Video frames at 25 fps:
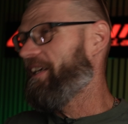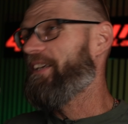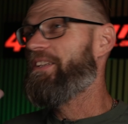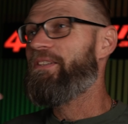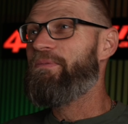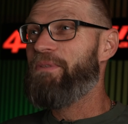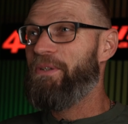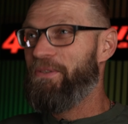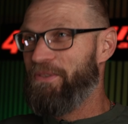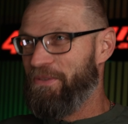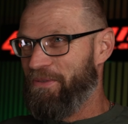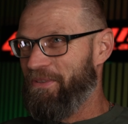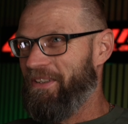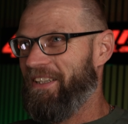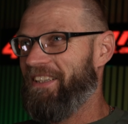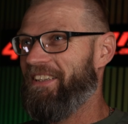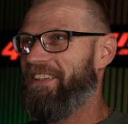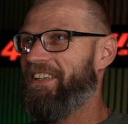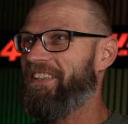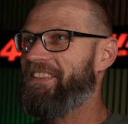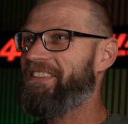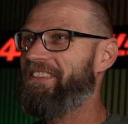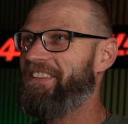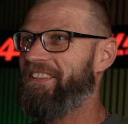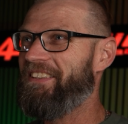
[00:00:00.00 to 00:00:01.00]
It smells quite
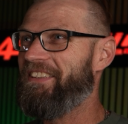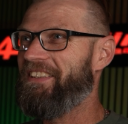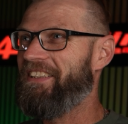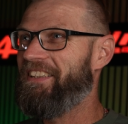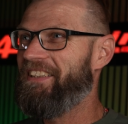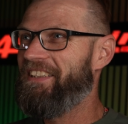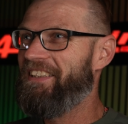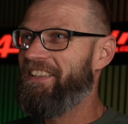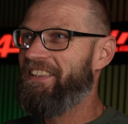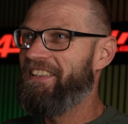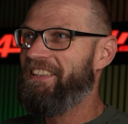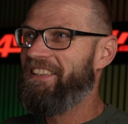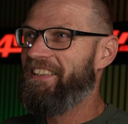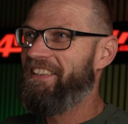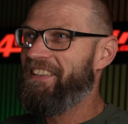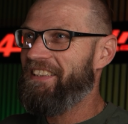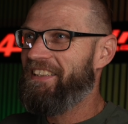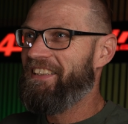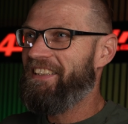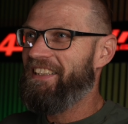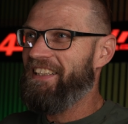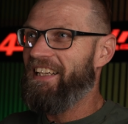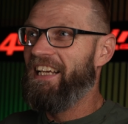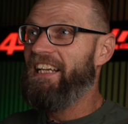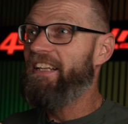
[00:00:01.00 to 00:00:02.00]
nice too.
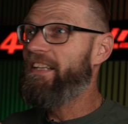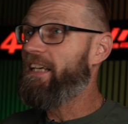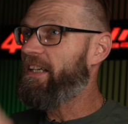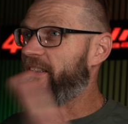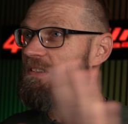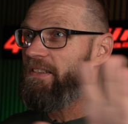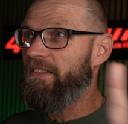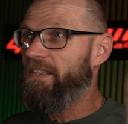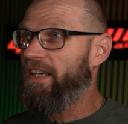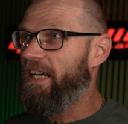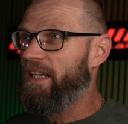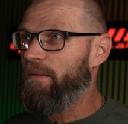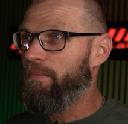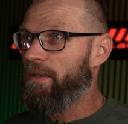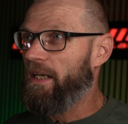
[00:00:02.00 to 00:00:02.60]
It doesn't take